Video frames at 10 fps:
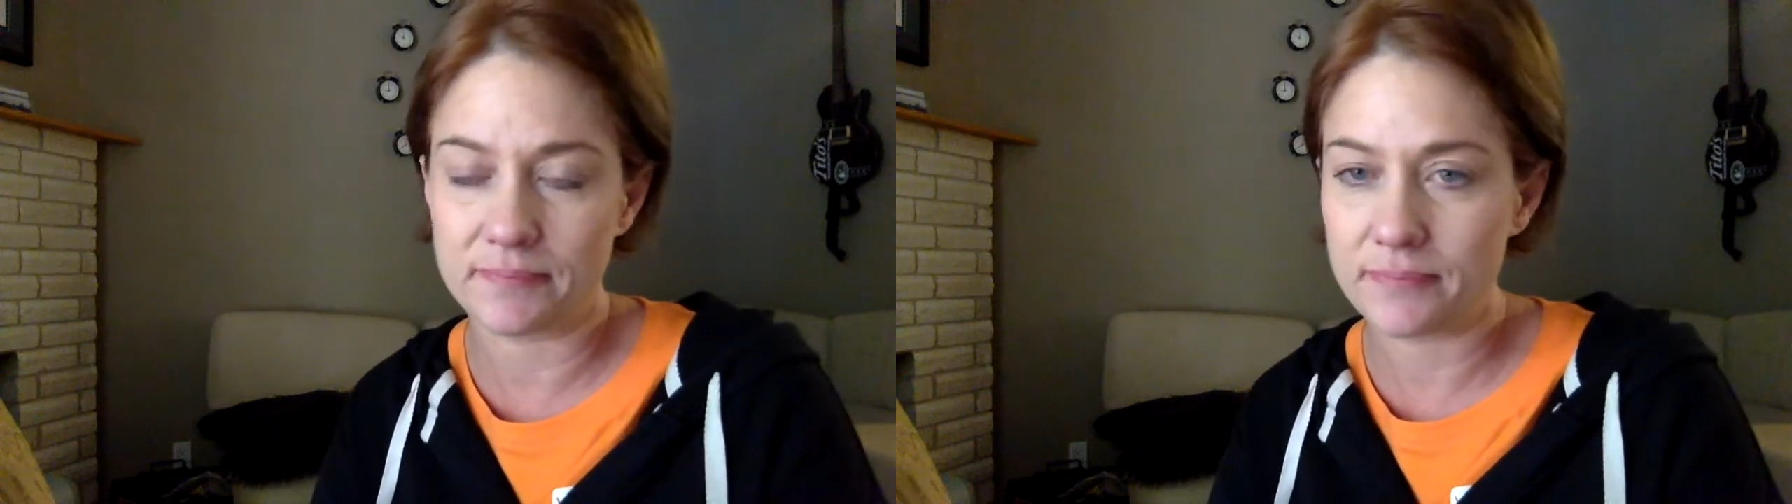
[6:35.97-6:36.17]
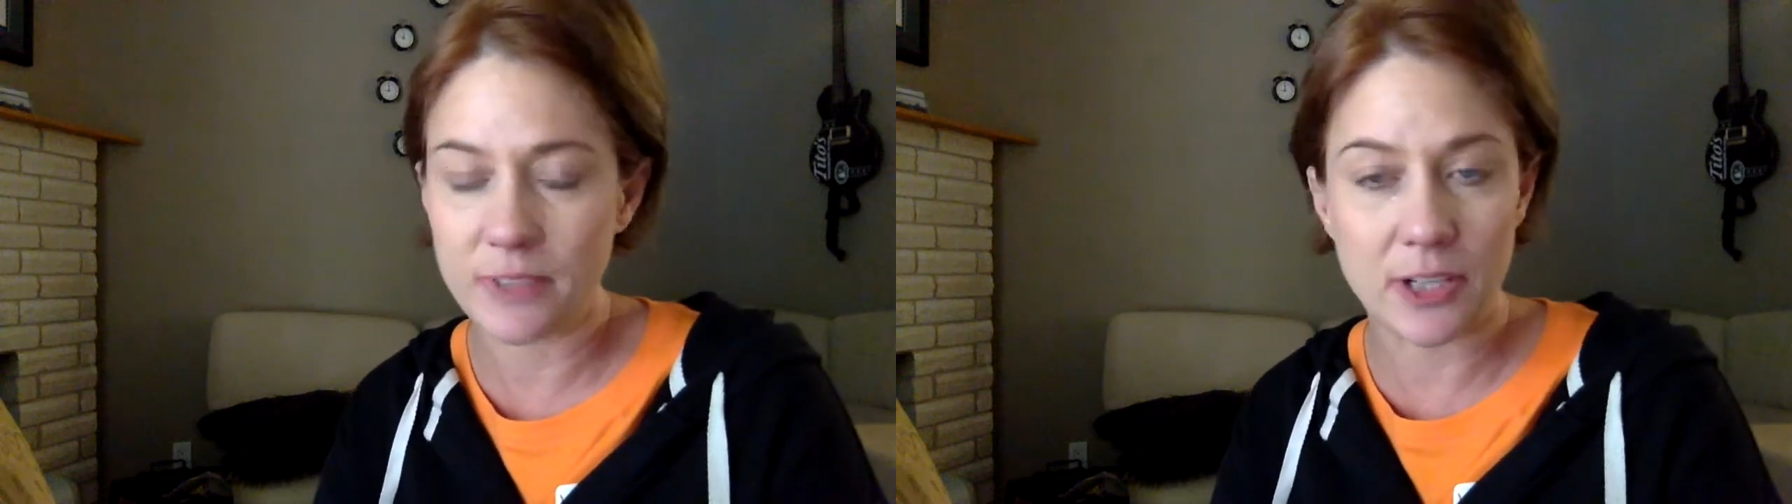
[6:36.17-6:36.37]

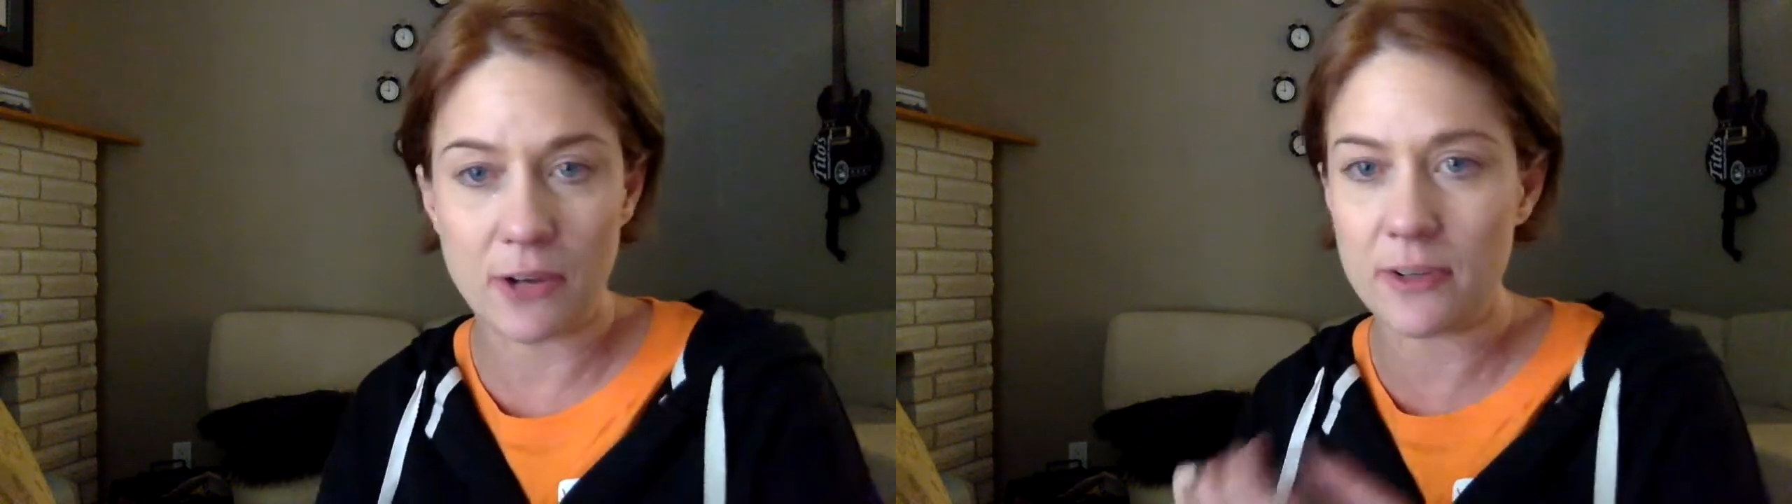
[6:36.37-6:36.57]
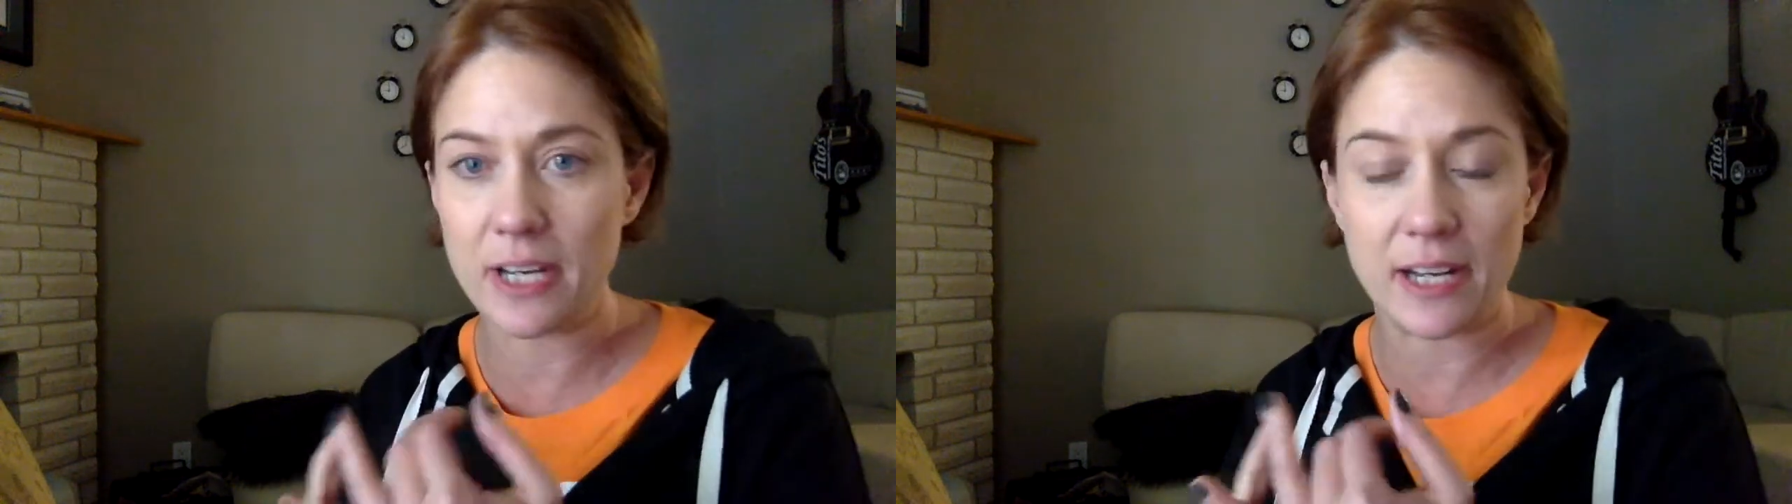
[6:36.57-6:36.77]
You
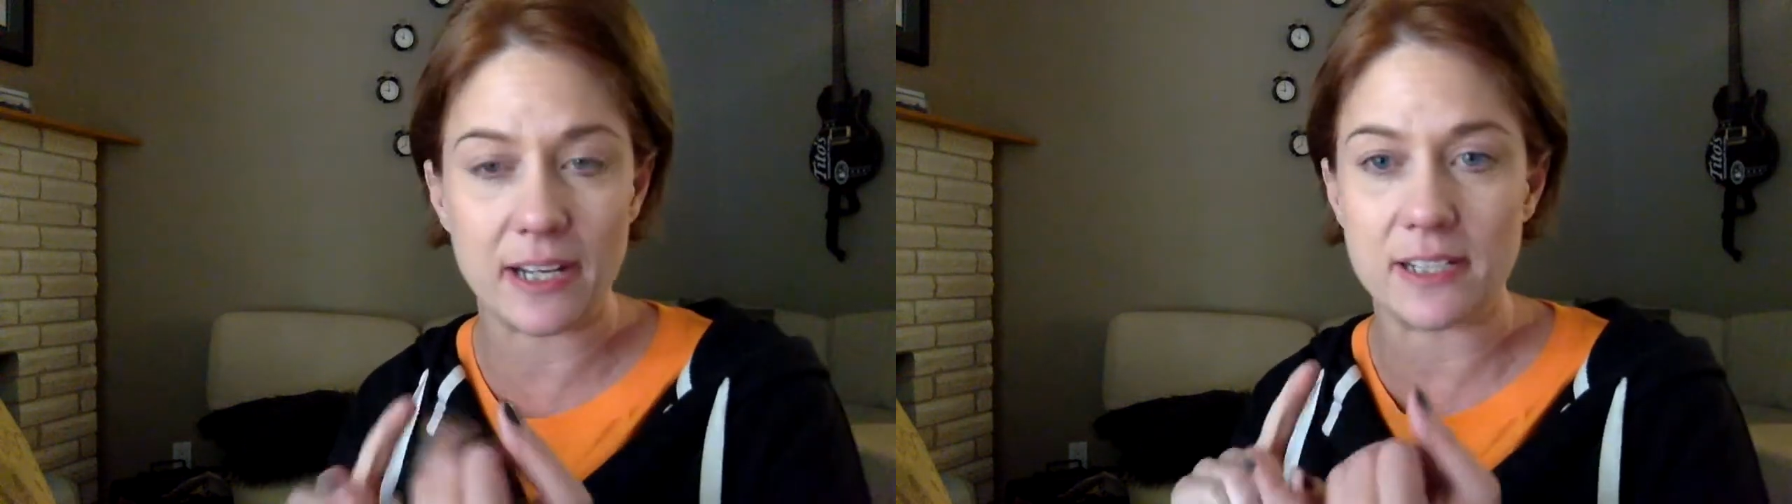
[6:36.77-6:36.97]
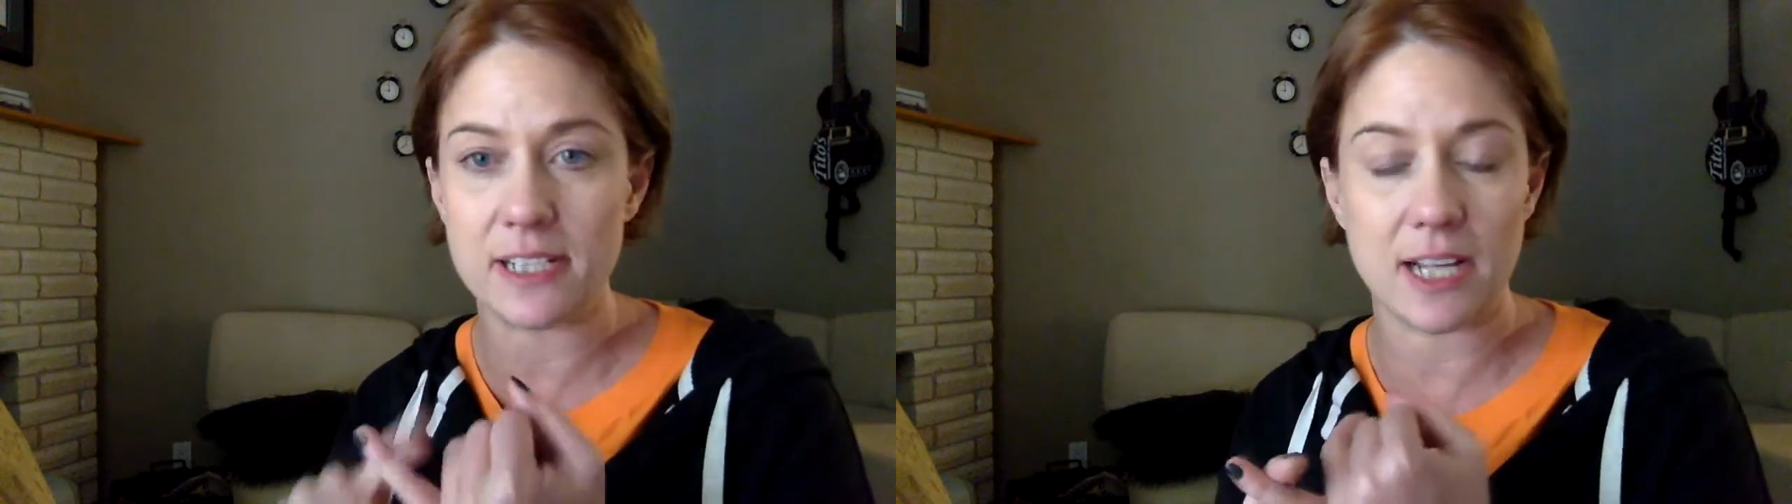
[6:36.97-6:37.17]
don't need it to